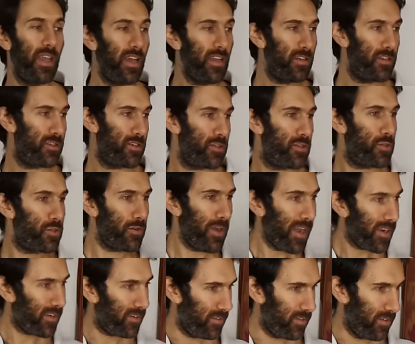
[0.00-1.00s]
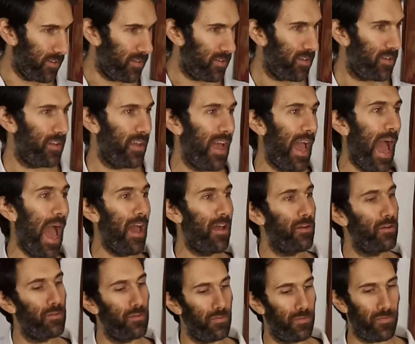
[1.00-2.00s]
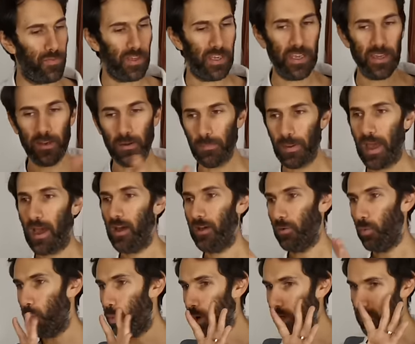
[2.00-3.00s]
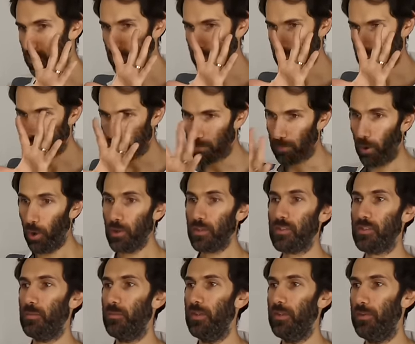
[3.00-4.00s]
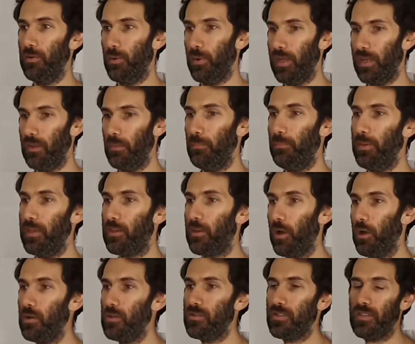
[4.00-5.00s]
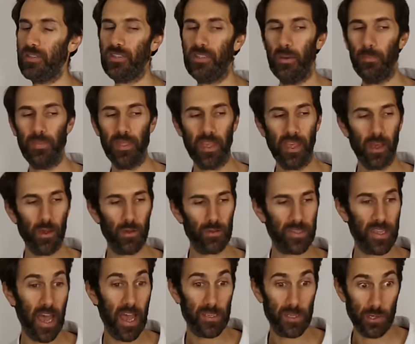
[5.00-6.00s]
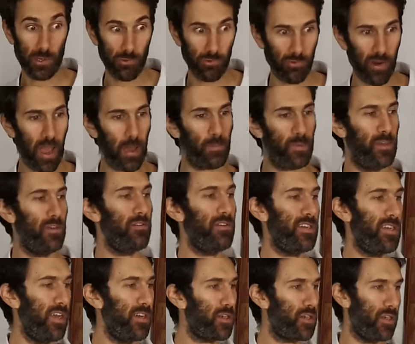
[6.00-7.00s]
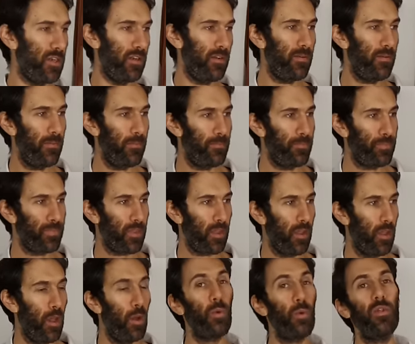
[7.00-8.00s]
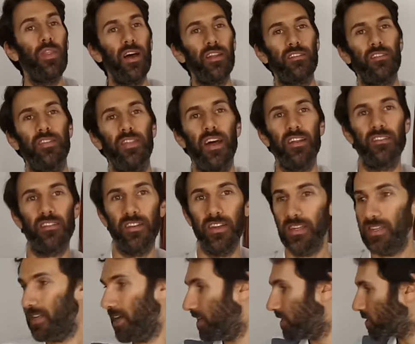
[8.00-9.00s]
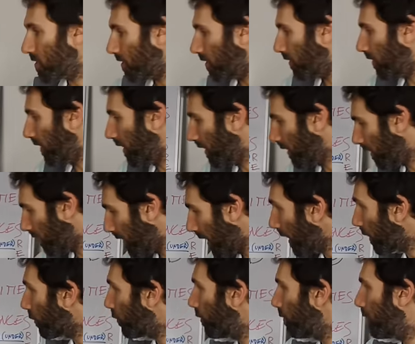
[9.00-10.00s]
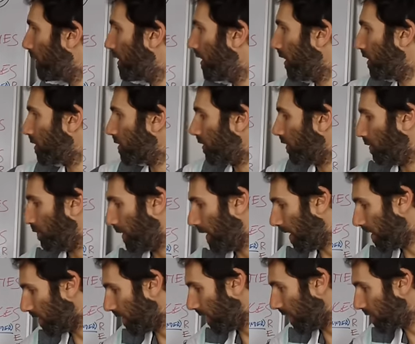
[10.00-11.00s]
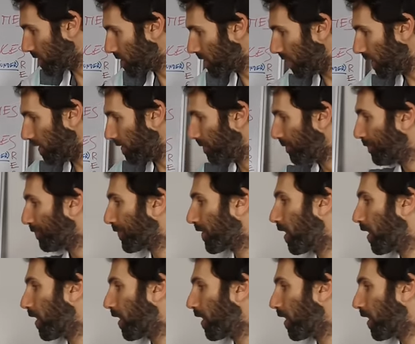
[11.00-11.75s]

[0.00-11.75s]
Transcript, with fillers: get distracted and forget about what you're supposed to be doing because something else has grabbed your attention, well, that's, that's an attention thing, and that could potentially be ADHD.